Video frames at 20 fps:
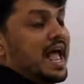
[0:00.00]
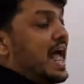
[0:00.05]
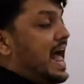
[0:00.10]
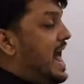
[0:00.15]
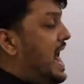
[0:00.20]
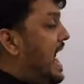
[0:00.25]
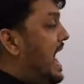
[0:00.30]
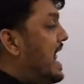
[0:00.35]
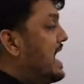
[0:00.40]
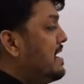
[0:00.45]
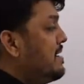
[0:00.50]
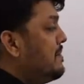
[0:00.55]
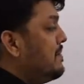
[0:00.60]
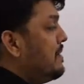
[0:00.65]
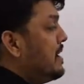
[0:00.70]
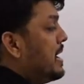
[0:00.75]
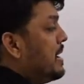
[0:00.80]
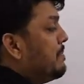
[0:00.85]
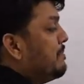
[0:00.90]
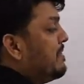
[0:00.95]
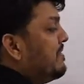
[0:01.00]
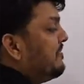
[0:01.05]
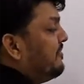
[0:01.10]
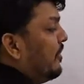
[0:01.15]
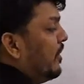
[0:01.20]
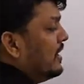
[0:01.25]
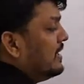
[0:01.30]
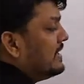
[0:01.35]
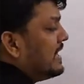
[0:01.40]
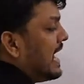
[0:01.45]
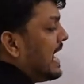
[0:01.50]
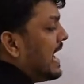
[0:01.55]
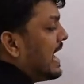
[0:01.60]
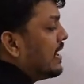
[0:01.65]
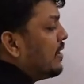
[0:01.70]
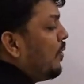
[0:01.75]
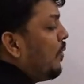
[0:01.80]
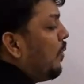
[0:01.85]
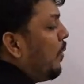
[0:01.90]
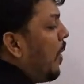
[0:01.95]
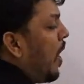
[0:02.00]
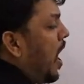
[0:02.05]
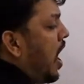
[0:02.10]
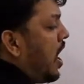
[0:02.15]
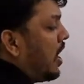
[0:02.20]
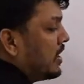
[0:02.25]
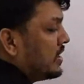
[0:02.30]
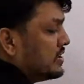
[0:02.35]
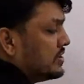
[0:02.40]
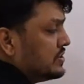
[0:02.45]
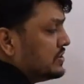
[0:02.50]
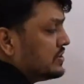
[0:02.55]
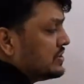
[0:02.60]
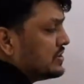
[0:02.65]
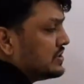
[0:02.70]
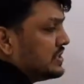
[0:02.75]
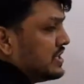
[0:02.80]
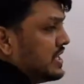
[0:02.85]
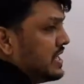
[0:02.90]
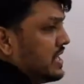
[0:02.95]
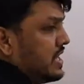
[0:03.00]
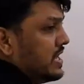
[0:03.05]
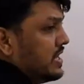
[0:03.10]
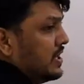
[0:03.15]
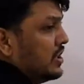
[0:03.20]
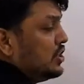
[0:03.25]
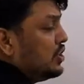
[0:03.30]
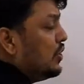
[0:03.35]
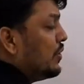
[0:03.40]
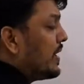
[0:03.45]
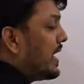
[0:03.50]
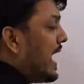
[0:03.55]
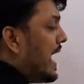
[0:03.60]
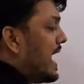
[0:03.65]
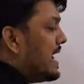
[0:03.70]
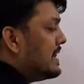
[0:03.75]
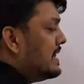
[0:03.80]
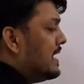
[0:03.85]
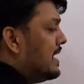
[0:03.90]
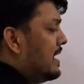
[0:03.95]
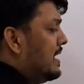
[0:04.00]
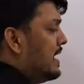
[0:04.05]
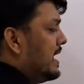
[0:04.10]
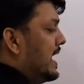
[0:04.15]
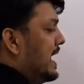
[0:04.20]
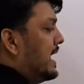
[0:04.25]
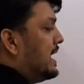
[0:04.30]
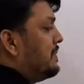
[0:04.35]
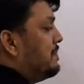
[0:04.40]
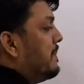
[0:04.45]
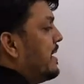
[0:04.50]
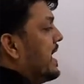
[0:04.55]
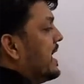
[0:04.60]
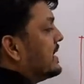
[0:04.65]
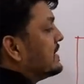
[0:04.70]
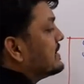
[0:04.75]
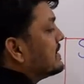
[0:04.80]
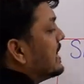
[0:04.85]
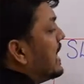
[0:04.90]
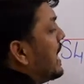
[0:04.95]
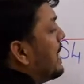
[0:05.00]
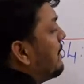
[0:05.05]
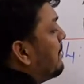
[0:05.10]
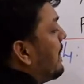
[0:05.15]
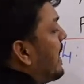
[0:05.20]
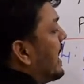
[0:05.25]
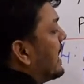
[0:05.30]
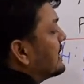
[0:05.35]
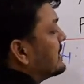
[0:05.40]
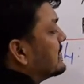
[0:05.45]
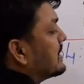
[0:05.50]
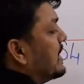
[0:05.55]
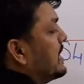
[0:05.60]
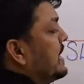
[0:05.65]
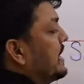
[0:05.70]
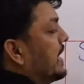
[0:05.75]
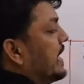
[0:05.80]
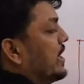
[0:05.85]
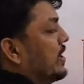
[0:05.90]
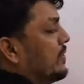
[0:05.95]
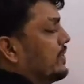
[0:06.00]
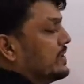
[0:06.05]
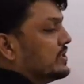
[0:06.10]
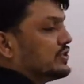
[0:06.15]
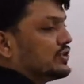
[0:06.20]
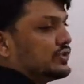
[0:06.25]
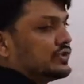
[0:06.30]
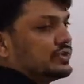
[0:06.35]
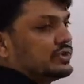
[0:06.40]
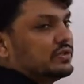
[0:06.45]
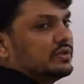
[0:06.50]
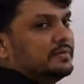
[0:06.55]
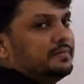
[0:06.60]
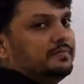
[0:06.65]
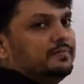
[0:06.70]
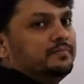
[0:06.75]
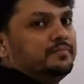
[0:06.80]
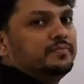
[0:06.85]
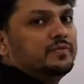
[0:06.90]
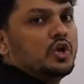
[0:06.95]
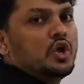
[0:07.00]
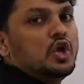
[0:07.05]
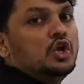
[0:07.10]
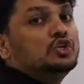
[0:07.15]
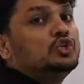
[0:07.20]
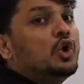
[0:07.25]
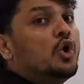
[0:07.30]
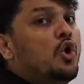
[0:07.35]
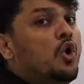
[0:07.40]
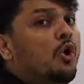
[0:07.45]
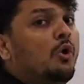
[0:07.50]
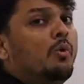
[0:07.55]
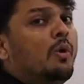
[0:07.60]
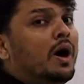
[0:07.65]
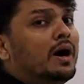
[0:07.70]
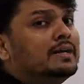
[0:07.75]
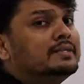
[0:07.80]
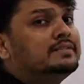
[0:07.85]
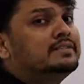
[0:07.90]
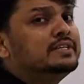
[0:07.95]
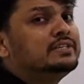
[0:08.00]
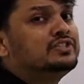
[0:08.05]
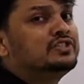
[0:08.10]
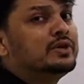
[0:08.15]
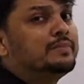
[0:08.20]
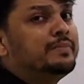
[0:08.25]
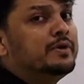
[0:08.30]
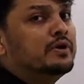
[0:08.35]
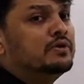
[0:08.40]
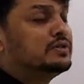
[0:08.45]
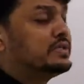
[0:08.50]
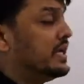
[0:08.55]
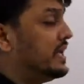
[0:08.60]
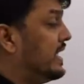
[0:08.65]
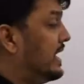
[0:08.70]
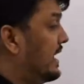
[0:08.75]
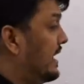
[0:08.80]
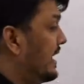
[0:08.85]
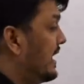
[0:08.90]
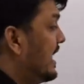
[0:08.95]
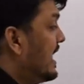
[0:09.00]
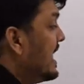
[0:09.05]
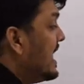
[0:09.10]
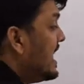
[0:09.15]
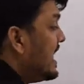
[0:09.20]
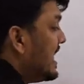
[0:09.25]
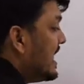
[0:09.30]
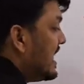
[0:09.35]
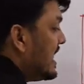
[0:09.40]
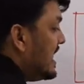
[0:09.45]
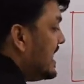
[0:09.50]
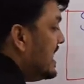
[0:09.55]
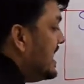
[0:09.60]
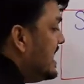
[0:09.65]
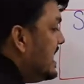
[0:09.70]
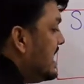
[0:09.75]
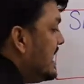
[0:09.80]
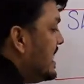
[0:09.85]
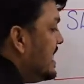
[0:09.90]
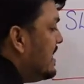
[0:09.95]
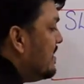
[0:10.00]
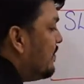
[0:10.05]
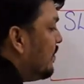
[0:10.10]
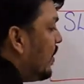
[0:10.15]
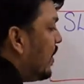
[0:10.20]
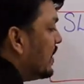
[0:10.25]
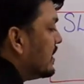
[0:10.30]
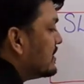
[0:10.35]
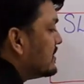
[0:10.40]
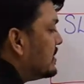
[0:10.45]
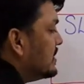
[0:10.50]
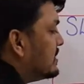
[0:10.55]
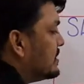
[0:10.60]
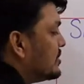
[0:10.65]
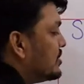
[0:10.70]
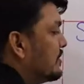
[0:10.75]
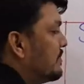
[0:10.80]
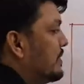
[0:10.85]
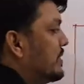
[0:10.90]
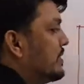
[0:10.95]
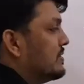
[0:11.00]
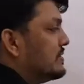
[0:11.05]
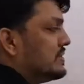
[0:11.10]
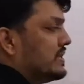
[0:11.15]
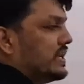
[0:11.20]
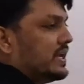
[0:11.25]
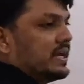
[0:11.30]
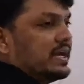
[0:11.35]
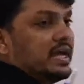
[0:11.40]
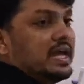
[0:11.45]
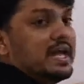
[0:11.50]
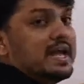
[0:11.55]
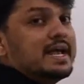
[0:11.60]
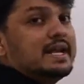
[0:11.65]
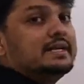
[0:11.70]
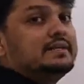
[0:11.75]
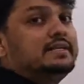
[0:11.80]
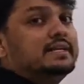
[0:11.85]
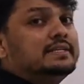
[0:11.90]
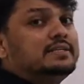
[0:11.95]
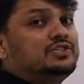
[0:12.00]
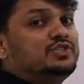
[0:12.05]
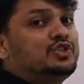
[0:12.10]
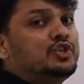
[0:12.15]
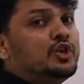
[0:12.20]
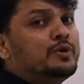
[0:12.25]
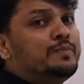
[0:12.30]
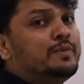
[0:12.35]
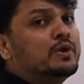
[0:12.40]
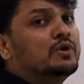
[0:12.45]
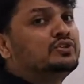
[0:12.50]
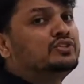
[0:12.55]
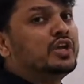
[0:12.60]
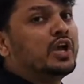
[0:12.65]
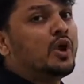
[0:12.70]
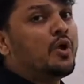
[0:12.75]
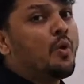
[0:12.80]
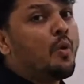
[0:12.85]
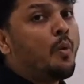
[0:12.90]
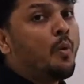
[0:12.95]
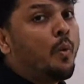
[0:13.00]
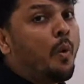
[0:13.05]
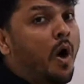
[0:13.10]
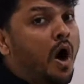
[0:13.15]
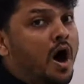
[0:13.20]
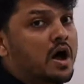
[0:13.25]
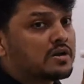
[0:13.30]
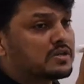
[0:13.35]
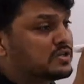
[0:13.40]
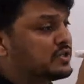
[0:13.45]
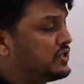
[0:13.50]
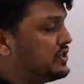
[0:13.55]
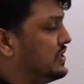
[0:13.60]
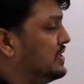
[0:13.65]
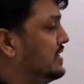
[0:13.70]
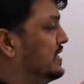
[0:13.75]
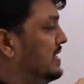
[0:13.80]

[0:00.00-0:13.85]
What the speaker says: and before that was, together it makes past continuous. So, who was distributing? He was distributing. Distributing what?